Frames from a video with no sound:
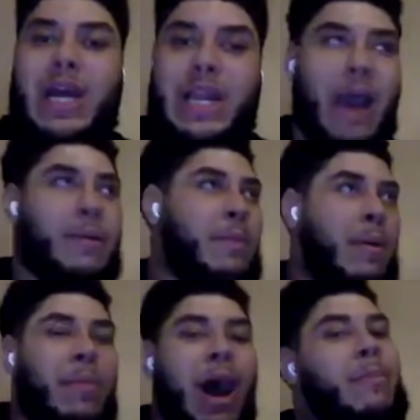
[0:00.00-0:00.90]
Like I
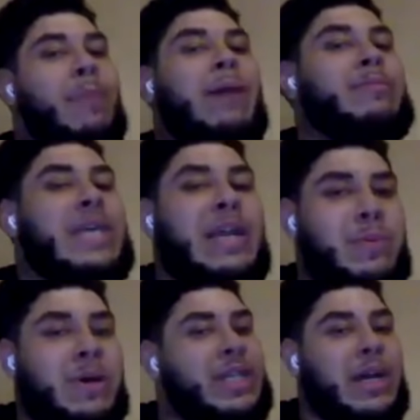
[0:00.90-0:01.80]
remember my mom telling me
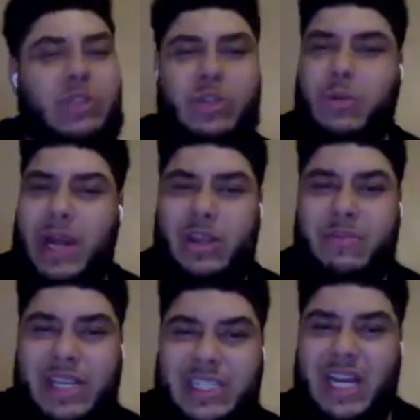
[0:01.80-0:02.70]
one time, "Gee, why don't you
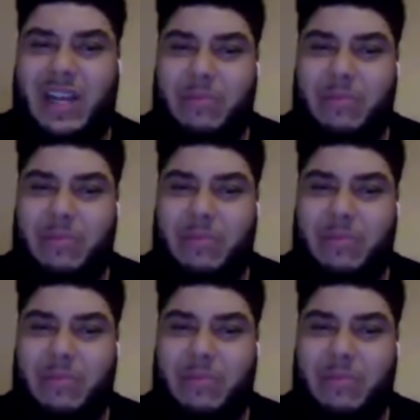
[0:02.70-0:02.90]
make it sound a